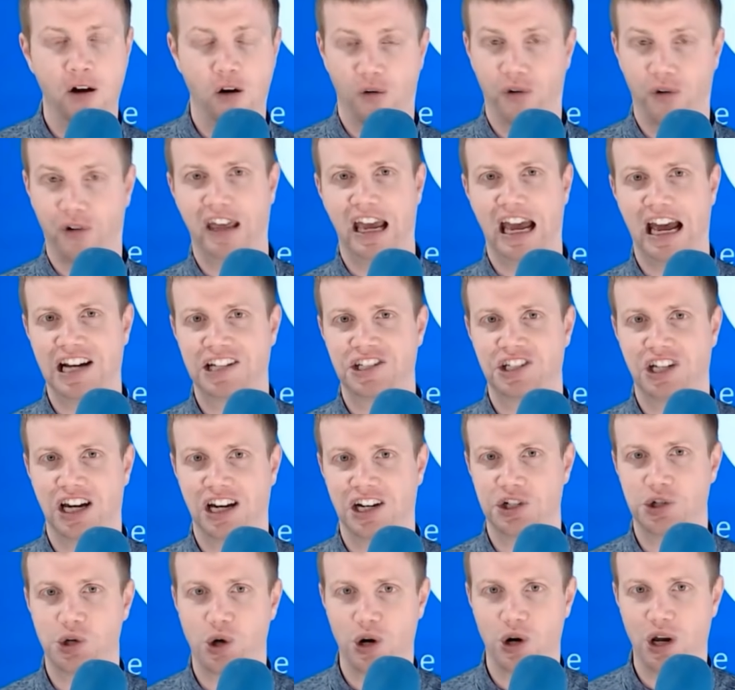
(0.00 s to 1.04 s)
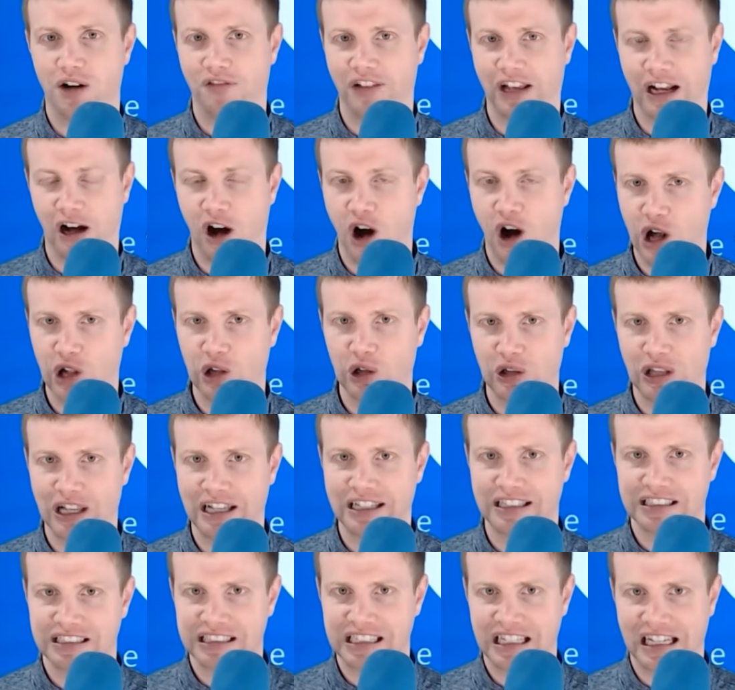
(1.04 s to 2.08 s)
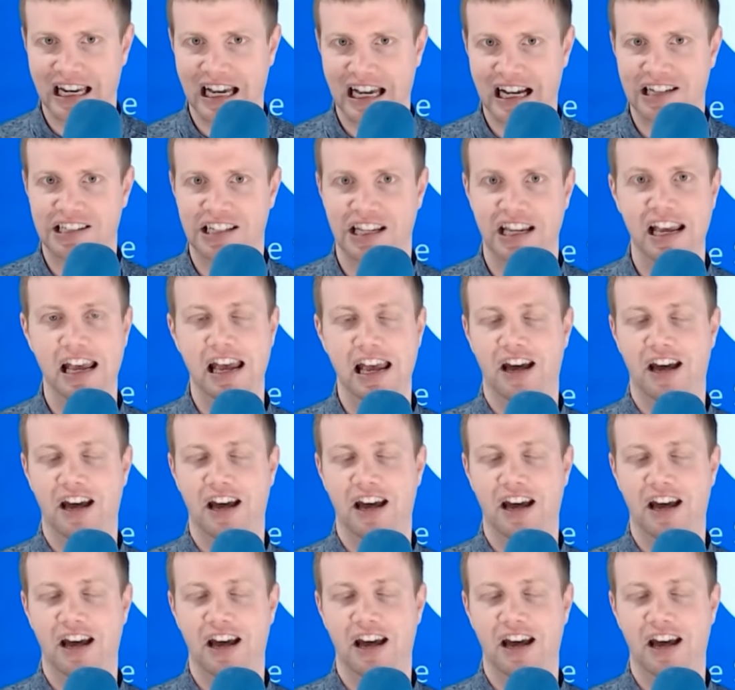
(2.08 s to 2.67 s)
where they actually kind of showed off like Hololens Kinect